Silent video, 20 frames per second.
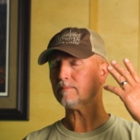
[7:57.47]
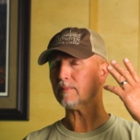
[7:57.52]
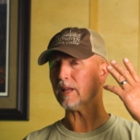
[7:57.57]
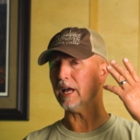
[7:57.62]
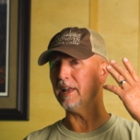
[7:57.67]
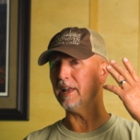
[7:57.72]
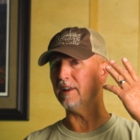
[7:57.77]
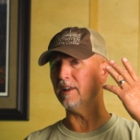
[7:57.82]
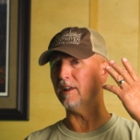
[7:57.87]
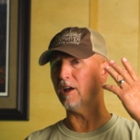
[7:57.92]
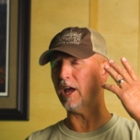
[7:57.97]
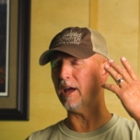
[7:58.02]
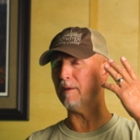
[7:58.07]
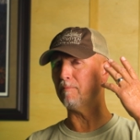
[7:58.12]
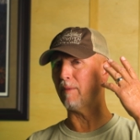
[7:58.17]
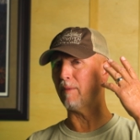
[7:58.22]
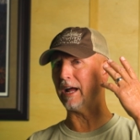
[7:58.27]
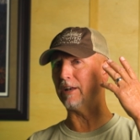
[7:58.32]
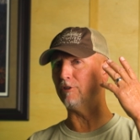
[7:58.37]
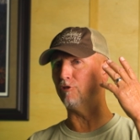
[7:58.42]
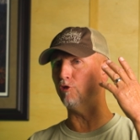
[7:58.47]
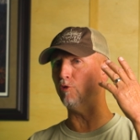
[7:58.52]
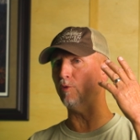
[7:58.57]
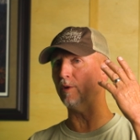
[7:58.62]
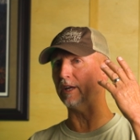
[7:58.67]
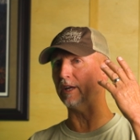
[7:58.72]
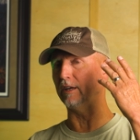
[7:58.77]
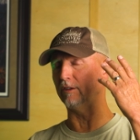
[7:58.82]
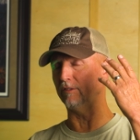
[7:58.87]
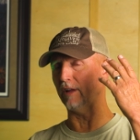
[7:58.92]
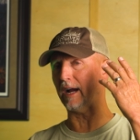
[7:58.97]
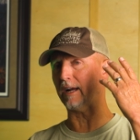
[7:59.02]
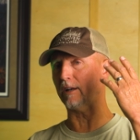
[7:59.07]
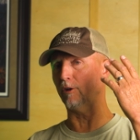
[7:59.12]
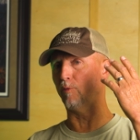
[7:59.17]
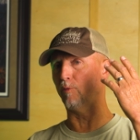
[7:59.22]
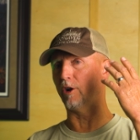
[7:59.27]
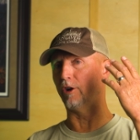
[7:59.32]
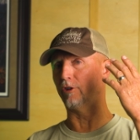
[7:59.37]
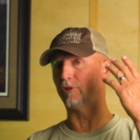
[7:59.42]
And by doing exactly
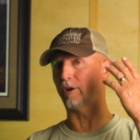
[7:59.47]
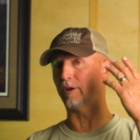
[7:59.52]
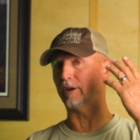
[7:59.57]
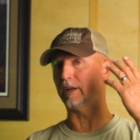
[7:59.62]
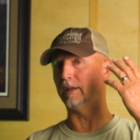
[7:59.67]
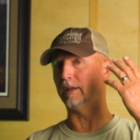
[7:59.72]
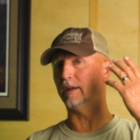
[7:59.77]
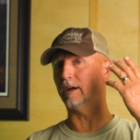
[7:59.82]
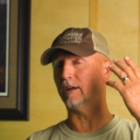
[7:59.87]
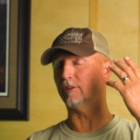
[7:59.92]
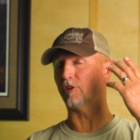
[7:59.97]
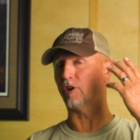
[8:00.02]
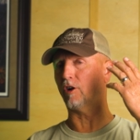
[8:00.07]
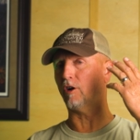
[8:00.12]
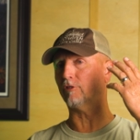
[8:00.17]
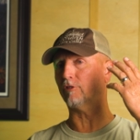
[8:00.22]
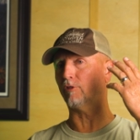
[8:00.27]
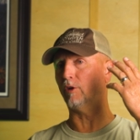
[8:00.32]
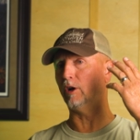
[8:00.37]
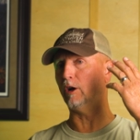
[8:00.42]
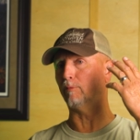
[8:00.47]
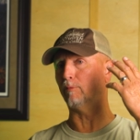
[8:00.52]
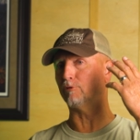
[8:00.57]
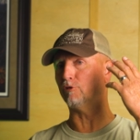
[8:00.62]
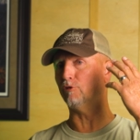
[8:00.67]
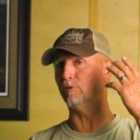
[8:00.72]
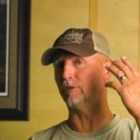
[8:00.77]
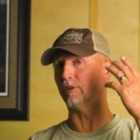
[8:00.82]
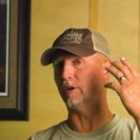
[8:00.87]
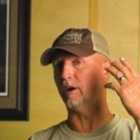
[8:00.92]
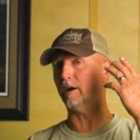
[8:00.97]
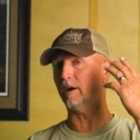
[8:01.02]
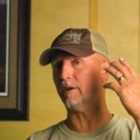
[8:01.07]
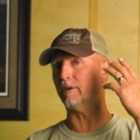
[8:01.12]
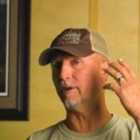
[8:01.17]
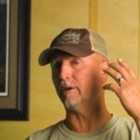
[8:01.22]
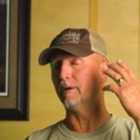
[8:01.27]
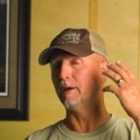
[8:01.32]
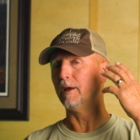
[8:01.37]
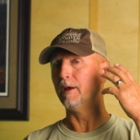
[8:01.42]
what a turkey does, it also helps you as a
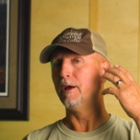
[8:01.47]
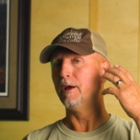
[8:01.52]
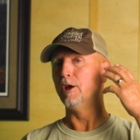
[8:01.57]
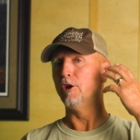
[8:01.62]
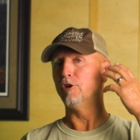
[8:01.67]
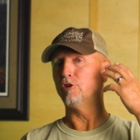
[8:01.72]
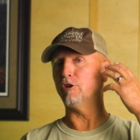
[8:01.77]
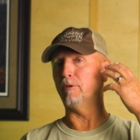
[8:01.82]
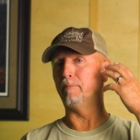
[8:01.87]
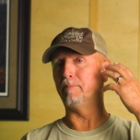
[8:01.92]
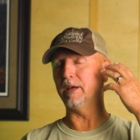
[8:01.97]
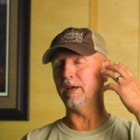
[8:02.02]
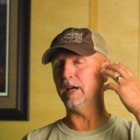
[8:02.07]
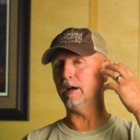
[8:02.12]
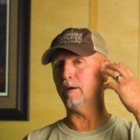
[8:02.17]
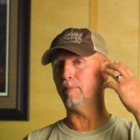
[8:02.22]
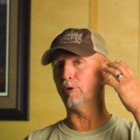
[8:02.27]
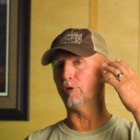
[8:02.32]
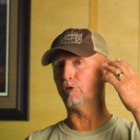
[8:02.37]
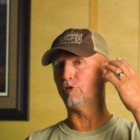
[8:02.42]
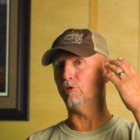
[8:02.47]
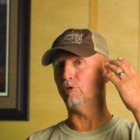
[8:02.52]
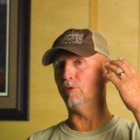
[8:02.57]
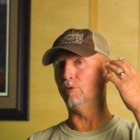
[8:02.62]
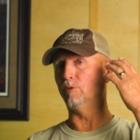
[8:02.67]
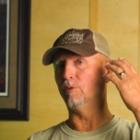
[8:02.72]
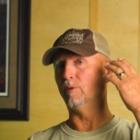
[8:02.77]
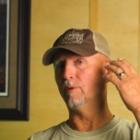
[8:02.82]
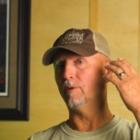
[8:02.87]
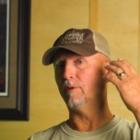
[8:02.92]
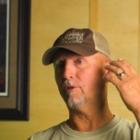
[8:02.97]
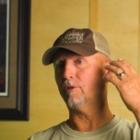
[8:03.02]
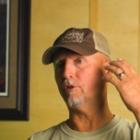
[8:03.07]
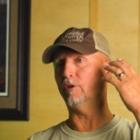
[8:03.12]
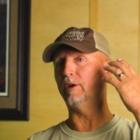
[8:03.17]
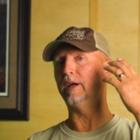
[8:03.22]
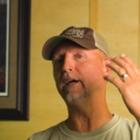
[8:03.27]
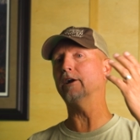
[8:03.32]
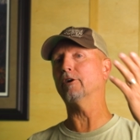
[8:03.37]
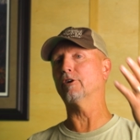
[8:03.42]
hunter to be able to
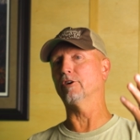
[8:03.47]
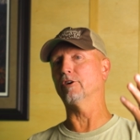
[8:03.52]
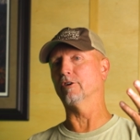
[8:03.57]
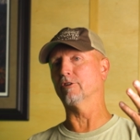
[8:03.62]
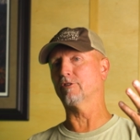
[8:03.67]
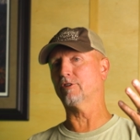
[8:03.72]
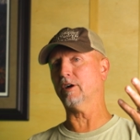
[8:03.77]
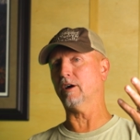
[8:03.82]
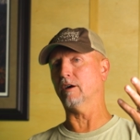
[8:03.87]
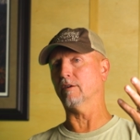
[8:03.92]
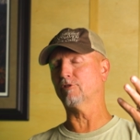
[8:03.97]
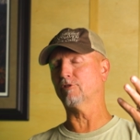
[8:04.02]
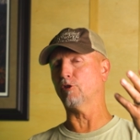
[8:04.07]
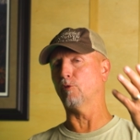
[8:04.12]
hear yourself. So